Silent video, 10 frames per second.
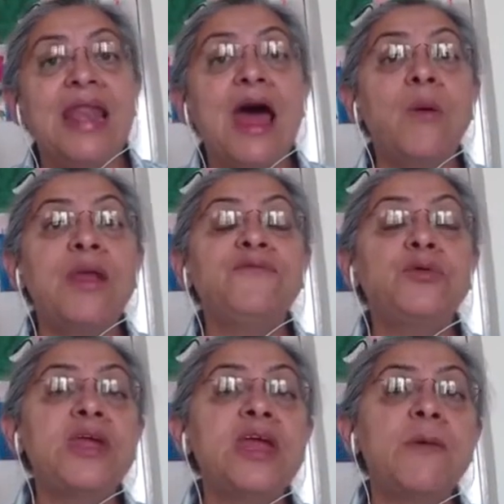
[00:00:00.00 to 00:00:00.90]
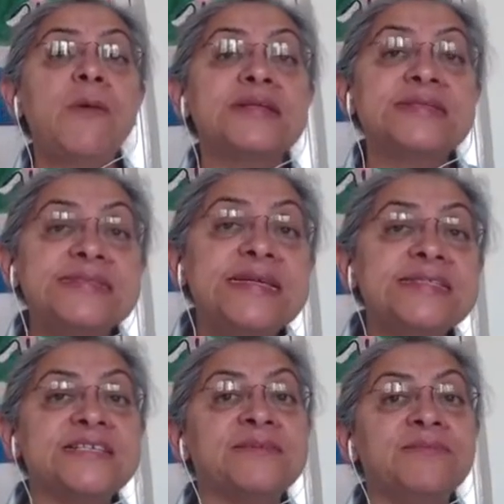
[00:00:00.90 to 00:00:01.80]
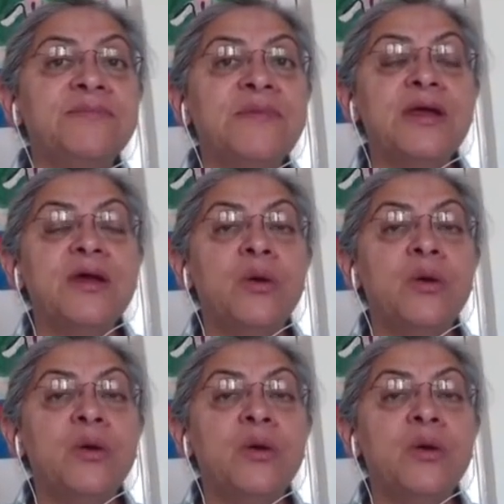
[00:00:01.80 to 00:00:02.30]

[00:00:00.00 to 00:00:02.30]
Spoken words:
Now, if you think about the system